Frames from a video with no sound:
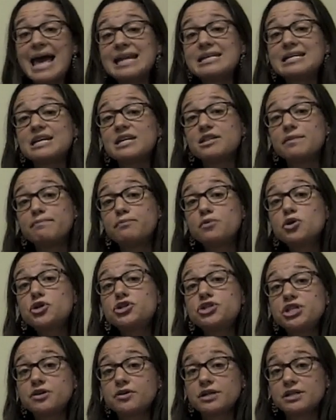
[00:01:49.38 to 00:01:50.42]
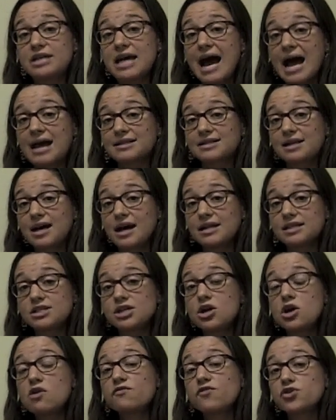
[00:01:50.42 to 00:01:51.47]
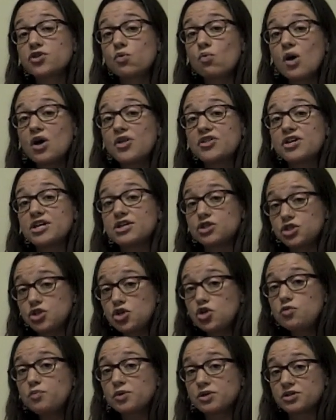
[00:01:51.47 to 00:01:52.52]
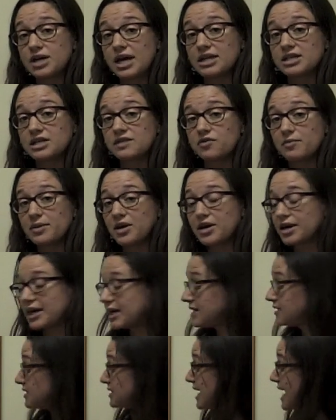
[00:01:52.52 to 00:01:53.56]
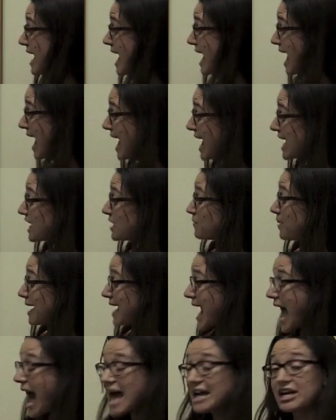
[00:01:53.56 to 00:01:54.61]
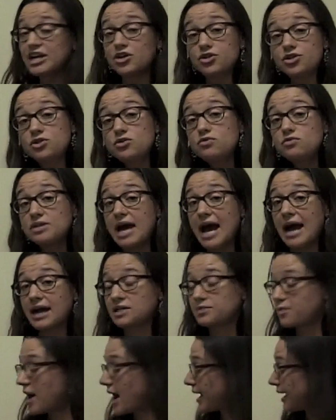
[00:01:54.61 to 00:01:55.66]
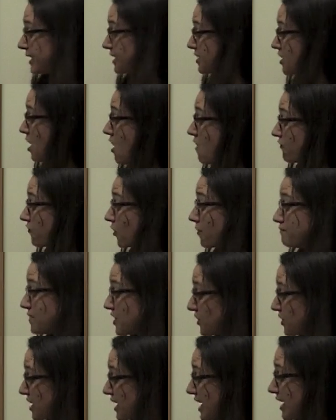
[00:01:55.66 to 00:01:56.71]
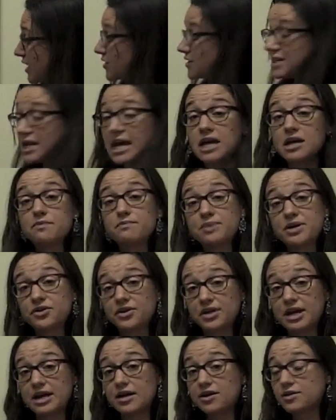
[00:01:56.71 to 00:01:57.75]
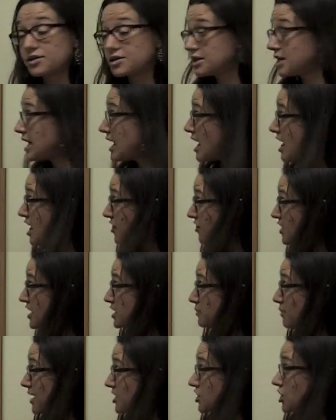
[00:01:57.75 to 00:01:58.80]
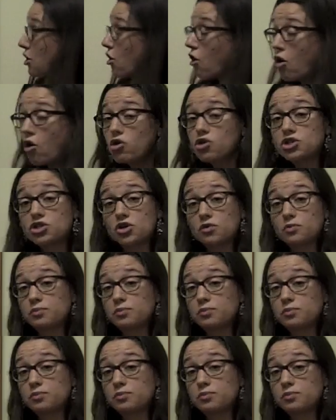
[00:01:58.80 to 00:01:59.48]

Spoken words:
ending the Bush-era tax cuts for the wealthiest 2% of Americans, and by adding new tax brackets for millionaires and billionaires. This budget also